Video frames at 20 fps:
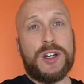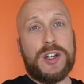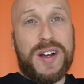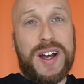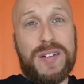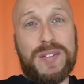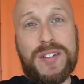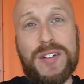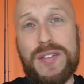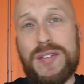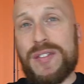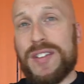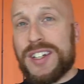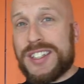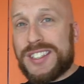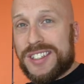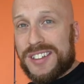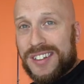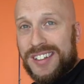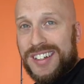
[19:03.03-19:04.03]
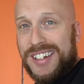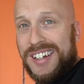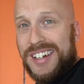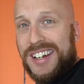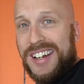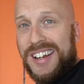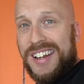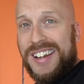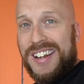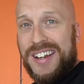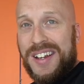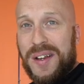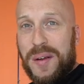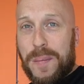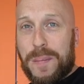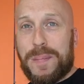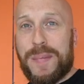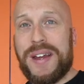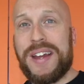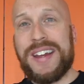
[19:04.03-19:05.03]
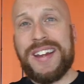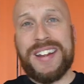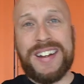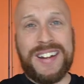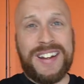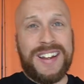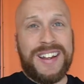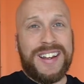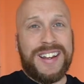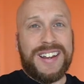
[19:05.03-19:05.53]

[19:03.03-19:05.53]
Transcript: You have officially been